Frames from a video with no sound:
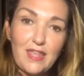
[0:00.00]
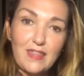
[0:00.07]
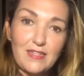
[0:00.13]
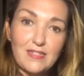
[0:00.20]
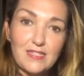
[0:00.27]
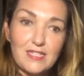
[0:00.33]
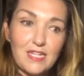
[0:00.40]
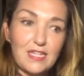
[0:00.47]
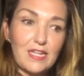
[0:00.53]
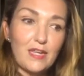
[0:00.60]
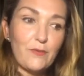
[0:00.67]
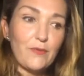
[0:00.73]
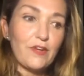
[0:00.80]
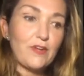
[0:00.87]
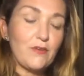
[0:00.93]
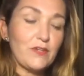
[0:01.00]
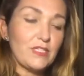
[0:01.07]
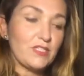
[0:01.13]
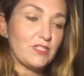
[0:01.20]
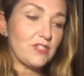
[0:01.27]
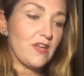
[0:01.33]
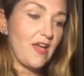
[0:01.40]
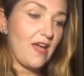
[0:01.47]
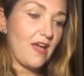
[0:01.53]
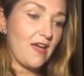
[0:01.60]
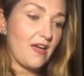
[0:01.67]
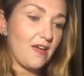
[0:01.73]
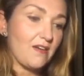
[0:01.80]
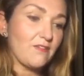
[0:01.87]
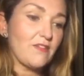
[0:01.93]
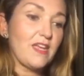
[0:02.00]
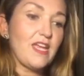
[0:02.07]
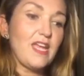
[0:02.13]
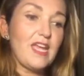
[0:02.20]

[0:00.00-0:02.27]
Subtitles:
this Sunday, we're going to have